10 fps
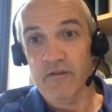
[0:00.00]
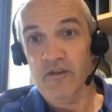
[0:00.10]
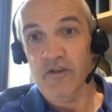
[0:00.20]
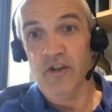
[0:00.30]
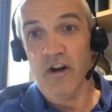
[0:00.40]

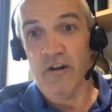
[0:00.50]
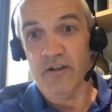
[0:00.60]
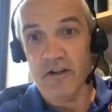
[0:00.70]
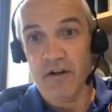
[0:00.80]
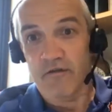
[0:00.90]
just
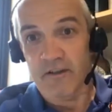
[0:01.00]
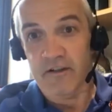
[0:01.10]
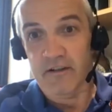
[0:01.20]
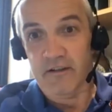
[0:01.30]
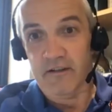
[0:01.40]
charging
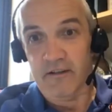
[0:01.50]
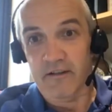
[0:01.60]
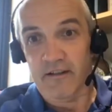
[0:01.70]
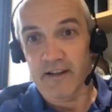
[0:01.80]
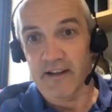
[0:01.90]
over
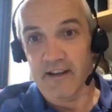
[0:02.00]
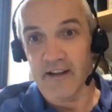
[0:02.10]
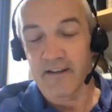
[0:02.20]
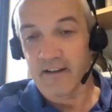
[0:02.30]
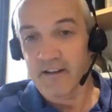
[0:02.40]

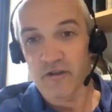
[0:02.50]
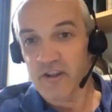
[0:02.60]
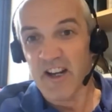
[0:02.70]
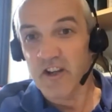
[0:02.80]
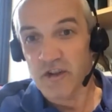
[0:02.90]
in and
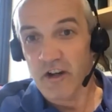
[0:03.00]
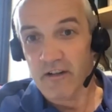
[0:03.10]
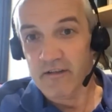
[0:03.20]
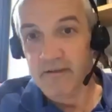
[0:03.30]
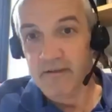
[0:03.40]
just getting
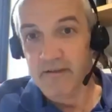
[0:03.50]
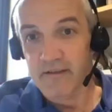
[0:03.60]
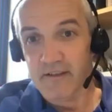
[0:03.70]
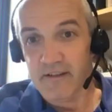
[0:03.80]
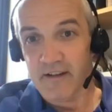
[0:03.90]
shot.
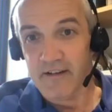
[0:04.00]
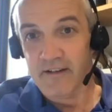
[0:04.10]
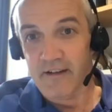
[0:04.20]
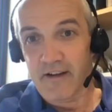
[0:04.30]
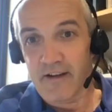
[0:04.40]

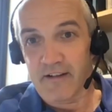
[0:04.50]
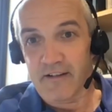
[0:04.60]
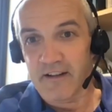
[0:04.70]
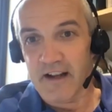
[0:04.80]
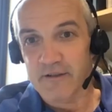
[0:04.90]
And
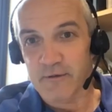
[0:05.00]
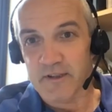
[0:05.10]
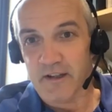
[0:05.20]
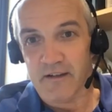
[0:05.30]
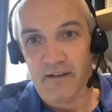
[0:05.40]
the analogy was
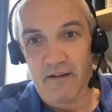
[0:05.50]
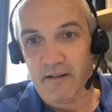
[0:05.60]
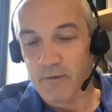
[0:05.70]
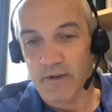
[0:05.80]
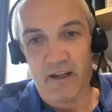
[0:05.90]
like,
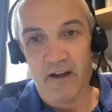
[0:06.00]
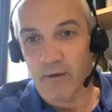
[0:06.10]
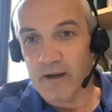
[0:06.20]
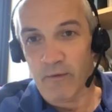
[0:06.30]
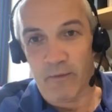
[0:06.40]
guys, we can go
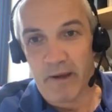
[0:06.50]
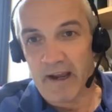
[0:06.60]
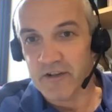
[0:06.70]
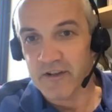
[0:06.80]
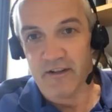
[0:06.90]
out with
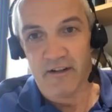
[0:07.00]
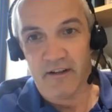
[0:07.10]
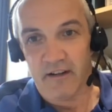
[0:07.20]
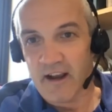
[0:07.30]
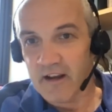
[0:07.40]
passion
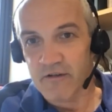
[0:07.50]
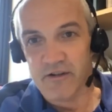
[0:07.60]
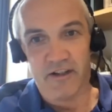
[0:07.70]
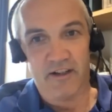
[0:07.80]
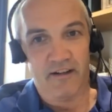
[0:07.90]
and
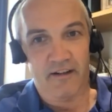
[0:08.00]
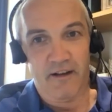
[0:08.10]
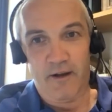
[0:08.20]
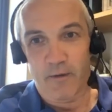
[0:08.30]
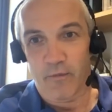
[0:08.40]
energy,
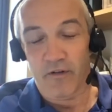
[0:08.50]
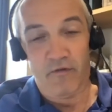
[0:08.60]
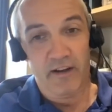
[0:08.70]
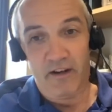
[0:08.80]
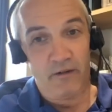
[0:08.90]
but if
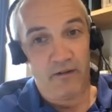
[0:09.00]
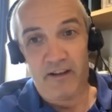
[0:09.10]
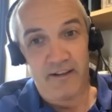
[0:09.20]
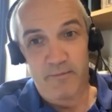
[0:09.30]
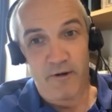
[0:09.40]
we don't
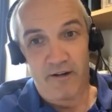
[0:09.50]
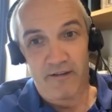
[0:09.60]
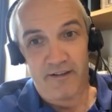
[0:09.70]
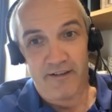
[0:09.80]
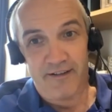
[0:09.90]
think
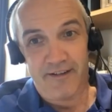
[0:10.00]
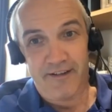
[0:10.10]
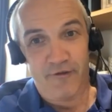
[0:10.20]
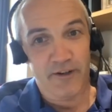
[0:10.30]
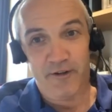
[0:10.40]
smart,
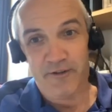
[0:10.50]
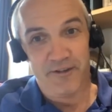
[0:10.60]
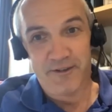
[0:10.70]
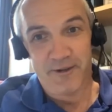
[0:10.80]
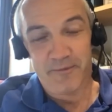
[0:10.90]
if we don't
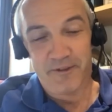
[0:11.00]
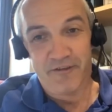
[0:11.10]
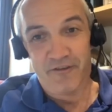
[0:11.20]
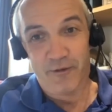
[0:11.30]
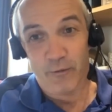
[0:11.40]
do something
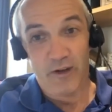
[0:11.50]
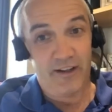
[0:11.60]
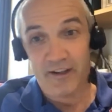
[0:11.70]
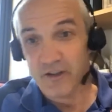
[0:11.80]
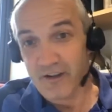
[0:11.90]
different, we'll
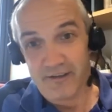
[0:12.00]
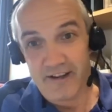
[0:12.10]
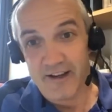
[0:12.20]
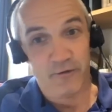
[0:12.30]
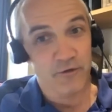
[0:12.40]
get shot
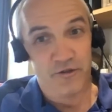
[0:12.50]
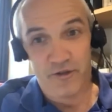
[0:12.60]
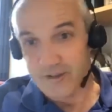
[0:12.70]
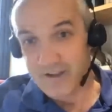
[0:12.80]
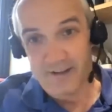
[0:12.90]
down
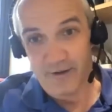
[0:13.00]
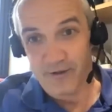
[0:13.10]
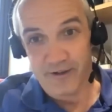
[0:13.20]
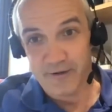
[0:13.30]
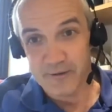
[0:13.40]
just like all
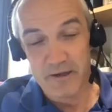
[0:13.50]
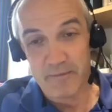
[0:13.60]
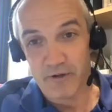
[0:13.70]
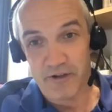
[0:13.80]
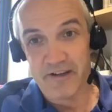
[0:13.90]
of those
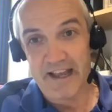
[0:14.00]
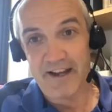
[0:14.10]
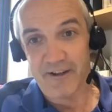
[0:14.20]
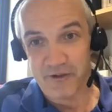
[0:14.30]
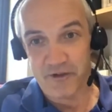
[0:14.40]
people. You
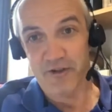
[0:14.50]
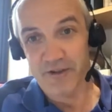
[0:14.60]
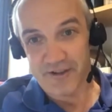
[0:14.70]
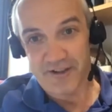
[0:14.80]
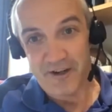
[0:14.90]
cannot
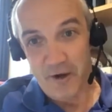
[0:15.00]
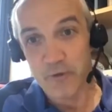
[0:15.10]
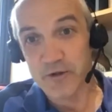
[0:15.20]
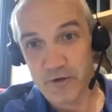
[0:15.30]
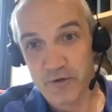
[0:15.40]
just
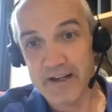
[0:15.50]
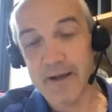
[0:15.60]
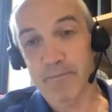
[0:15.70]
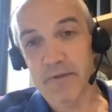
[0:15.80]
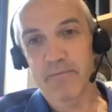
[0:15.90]
go straight
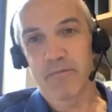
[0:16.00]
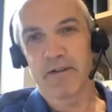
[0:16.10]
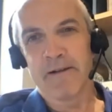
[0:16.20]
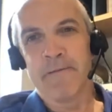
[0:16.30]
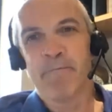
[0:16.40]
at
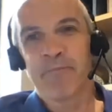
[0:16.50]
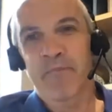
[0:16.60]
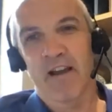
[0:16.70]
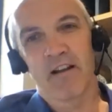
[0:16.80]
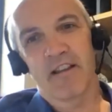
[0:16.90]
people.
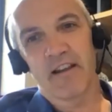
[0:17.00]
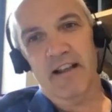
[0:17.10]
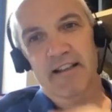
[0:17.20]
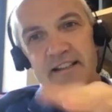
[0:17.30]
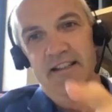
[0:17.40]
And I think
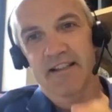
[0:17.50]
that's